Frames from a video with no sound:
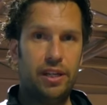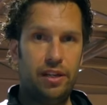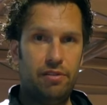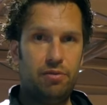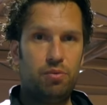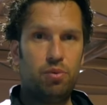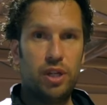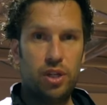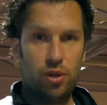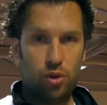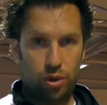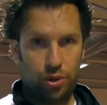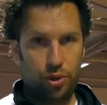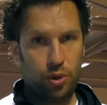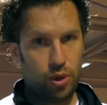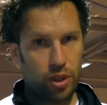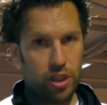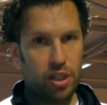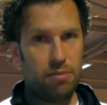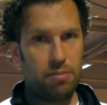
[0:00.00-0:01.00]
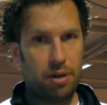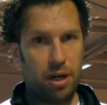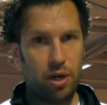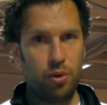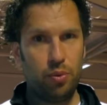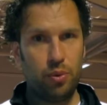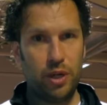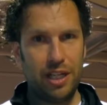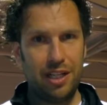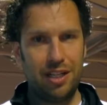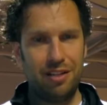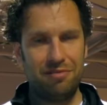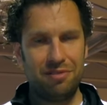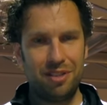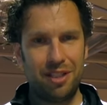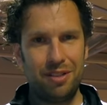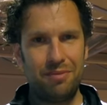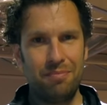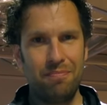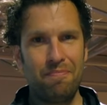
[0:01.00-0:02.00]
if we're not talking about
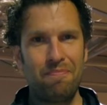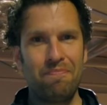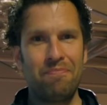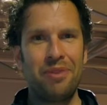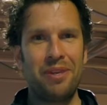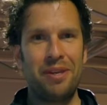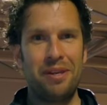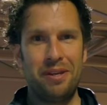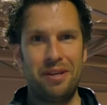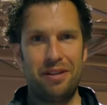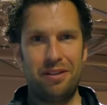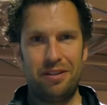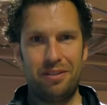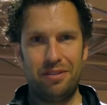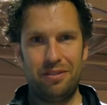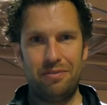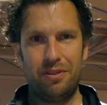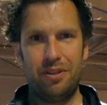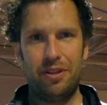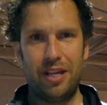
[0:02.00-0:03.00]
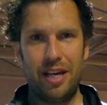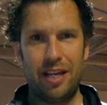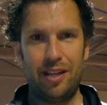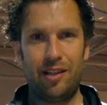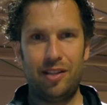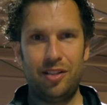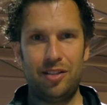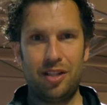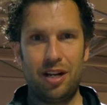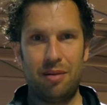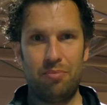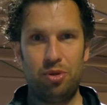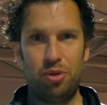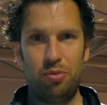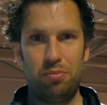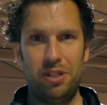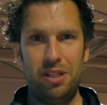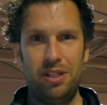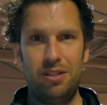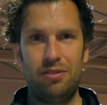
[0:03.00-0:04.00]
weightlifting, the athletes come
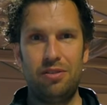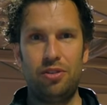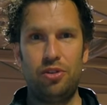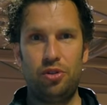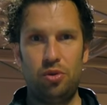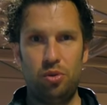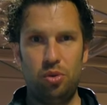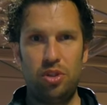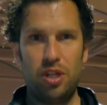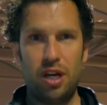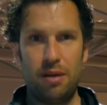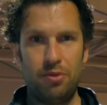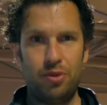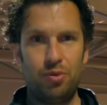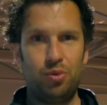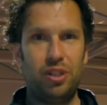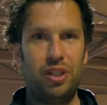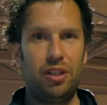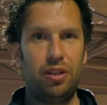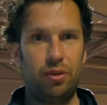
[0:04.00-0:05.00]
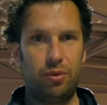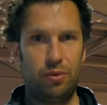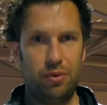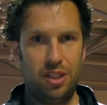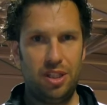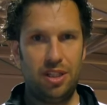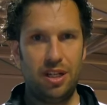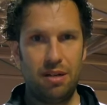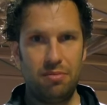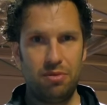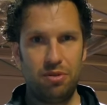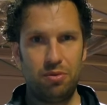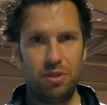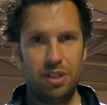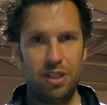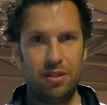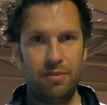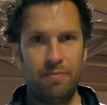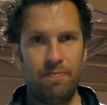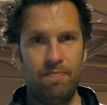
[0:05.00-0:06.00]
to me 2 times a week, 3 times a
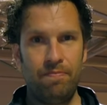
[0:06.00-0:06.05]
week.